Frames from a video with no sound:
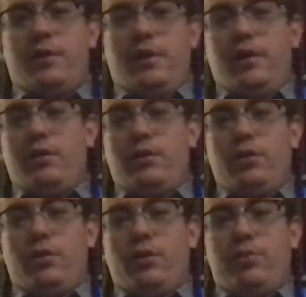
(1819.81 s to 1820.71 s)

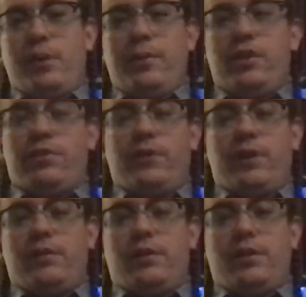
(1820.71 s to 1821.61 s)
Who knows? Maybe it's
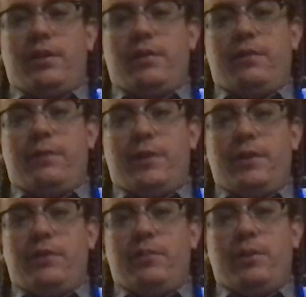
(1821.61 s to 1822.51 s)
Franklin
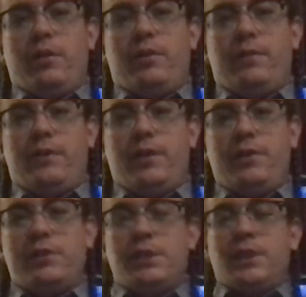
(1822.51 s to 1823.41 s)
funds, American funds,